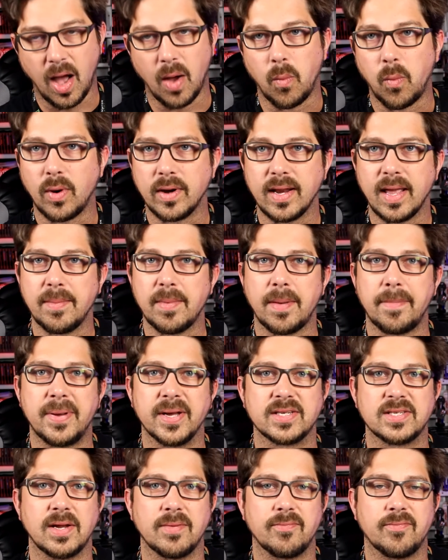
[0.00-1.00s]
one game I
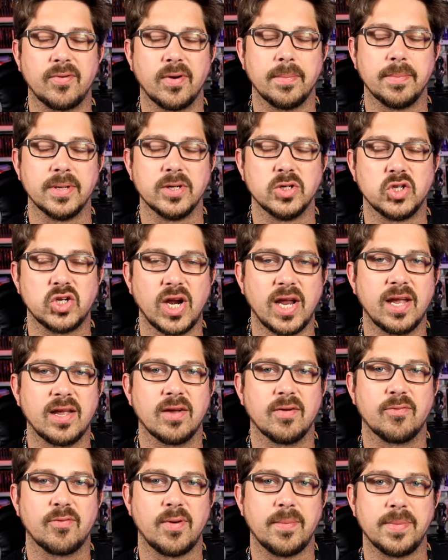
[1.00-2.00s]
picked up from Jake
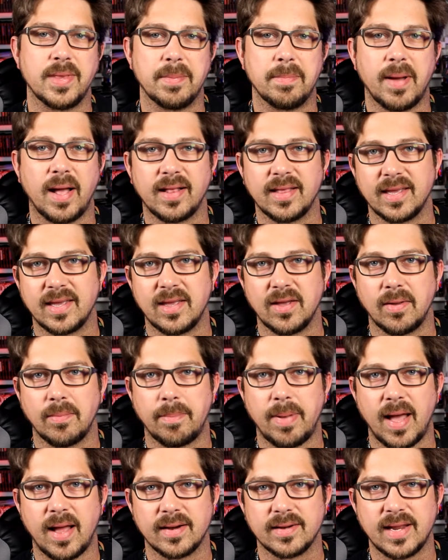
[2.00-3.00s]
from the Polykill
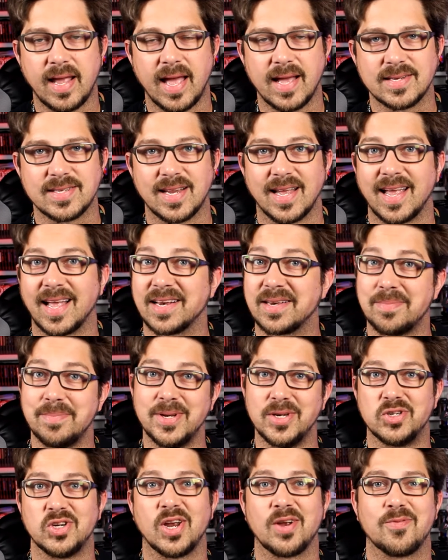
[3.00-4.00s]
podcast. I got to
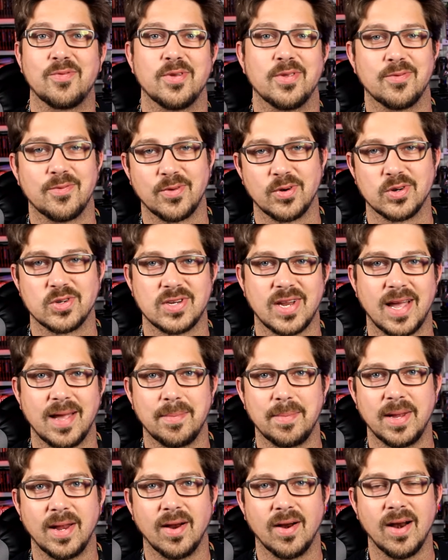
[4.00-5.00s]
meet Jake for the first
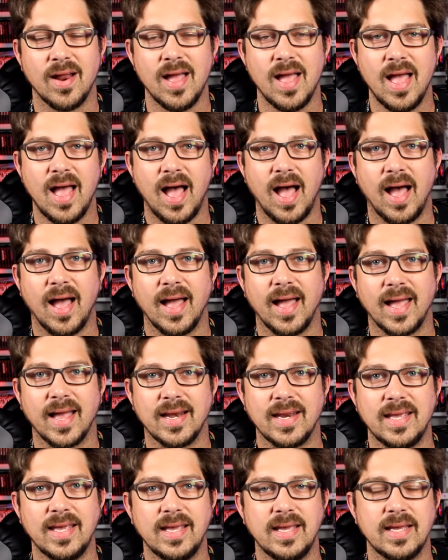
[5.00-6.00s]
time here,
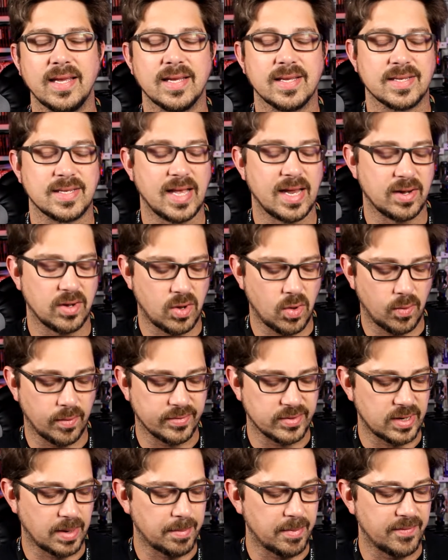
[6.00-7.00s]
and he is letting go
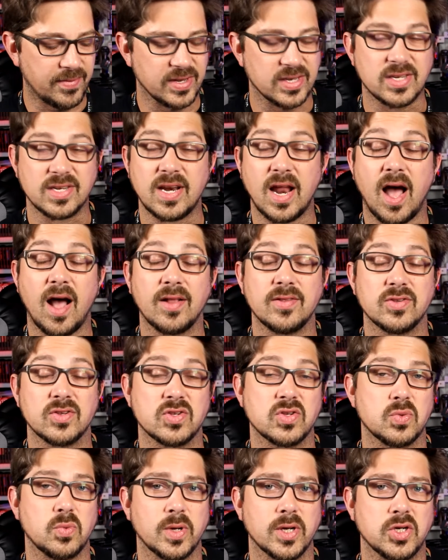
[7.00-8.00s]
of some of his
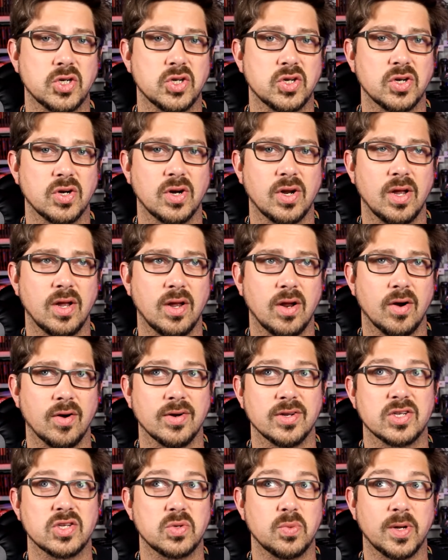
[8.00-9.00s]
non-Switch, or
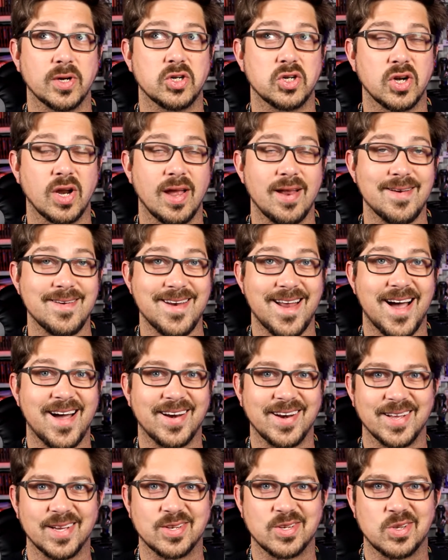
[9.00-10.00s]
his Switch
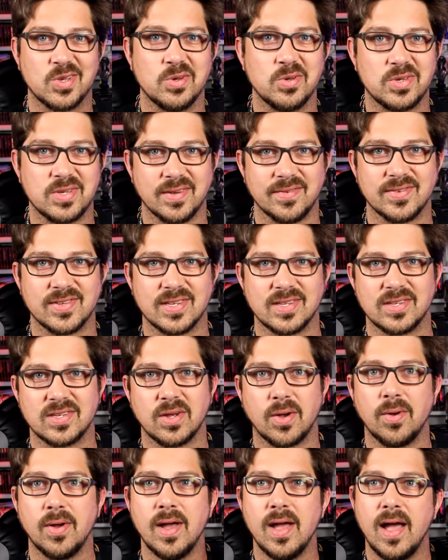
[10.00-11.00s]
non-exclusives, and
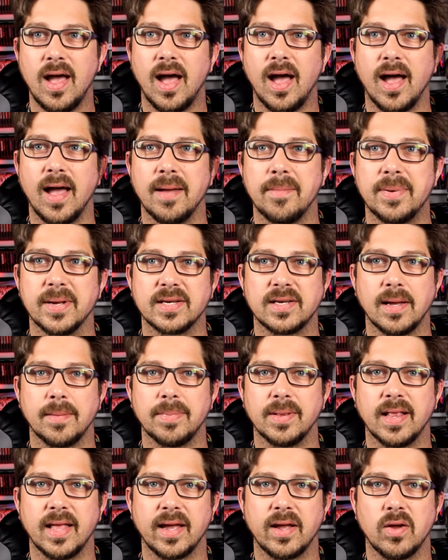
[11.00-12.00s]
so I picked
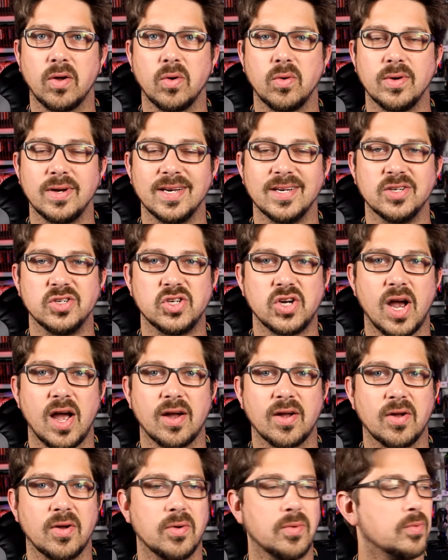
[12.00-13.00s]
up Lego
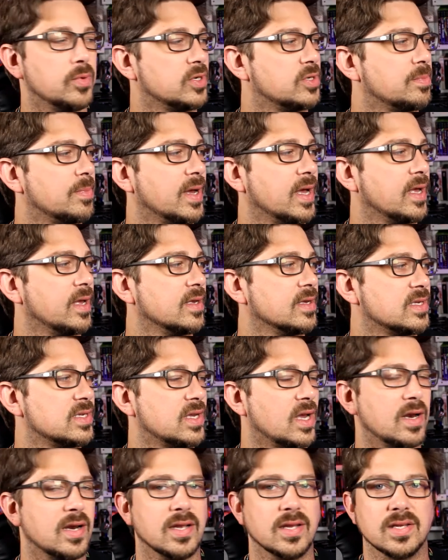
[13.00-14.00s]
Ninjago, which my
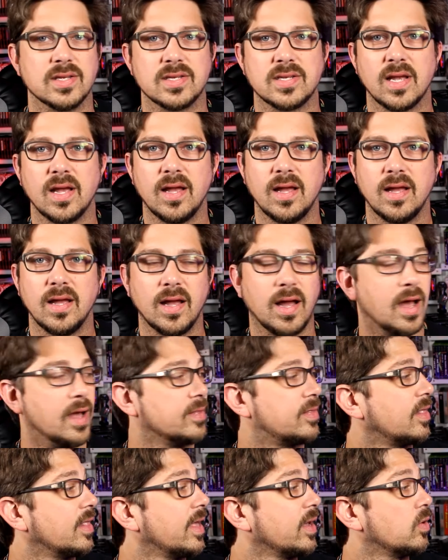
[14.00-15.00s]
son is,
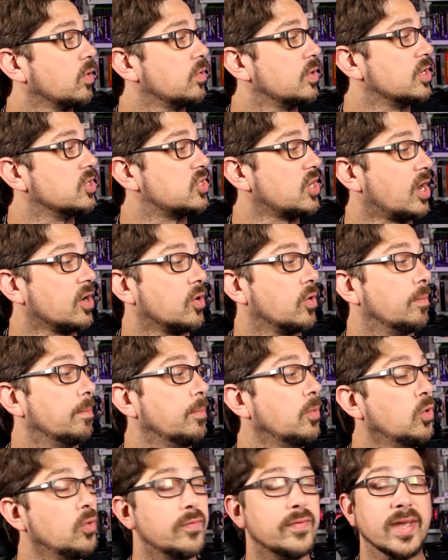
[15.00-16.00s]
the Lego Ninjago
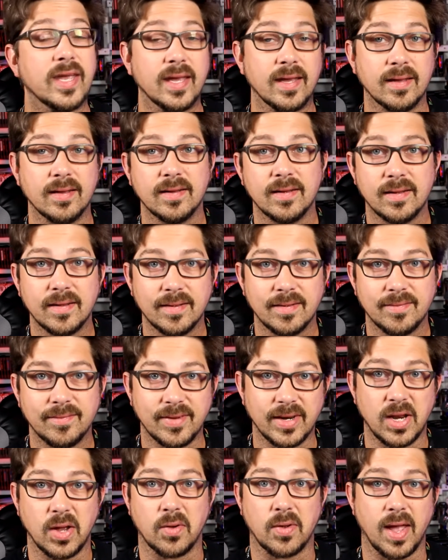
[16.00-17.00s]
movie
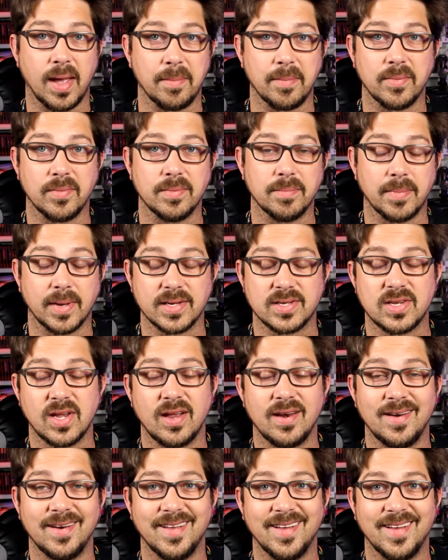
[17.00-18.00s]
video game. My
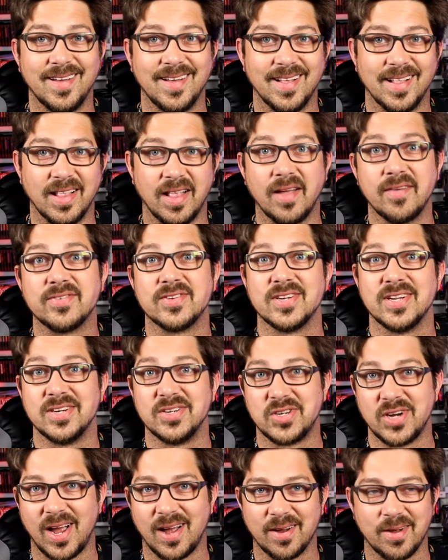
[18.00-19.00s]
son loves
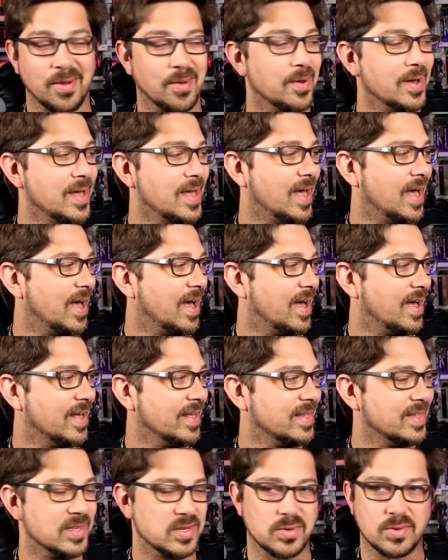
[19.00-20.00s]
Ninjago,
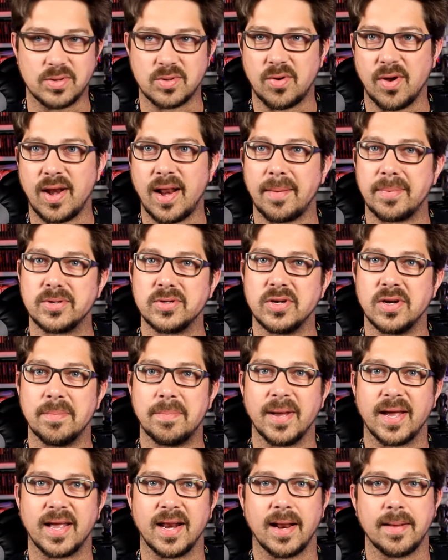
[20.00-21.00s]
and this was a great opportunity
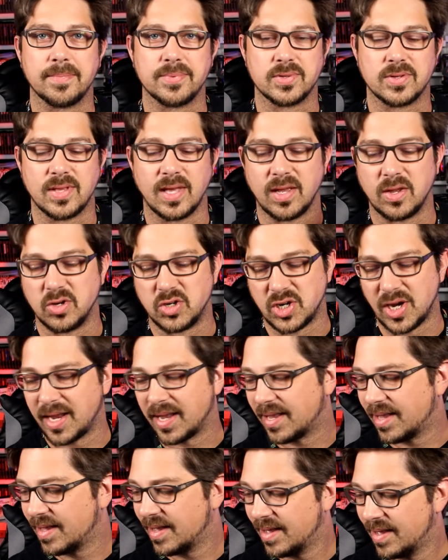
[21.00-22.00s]
to pick it up, so thank you,
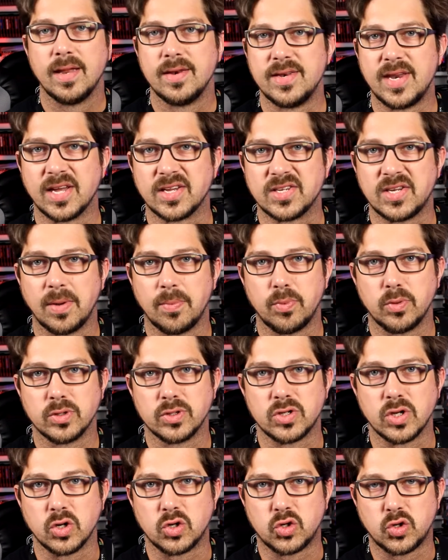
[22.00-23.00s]
Jake. Next up
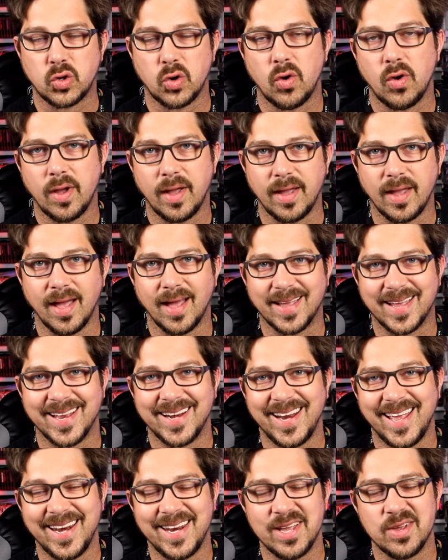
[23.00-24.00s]
was Troy,
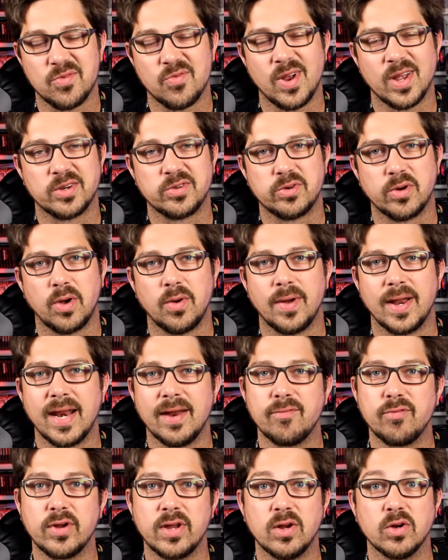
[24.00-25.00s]
Canadian Retro, and
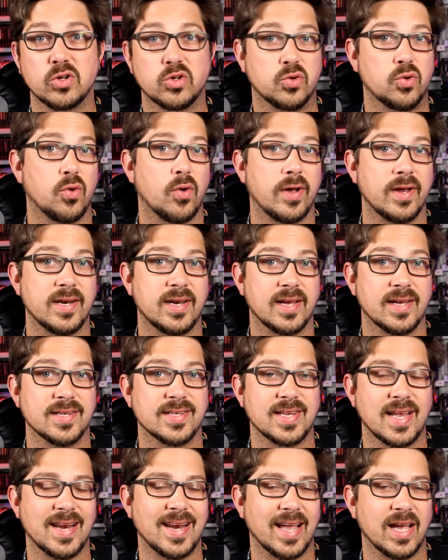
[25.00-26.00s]
every year Troy
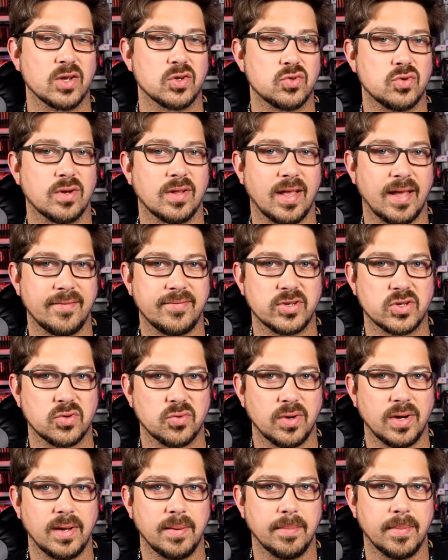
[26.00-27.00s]
does an Extra Life
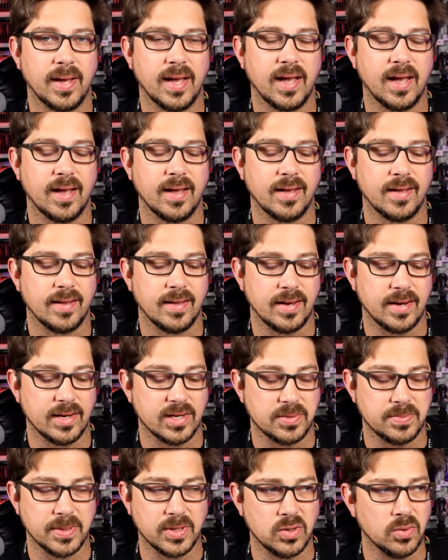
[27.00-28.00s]
stream and
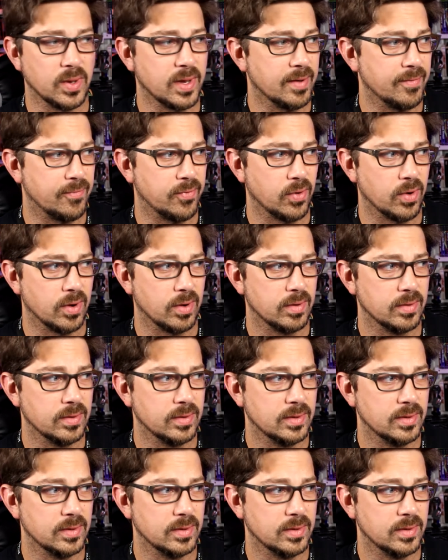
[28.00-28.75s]
has been doing it for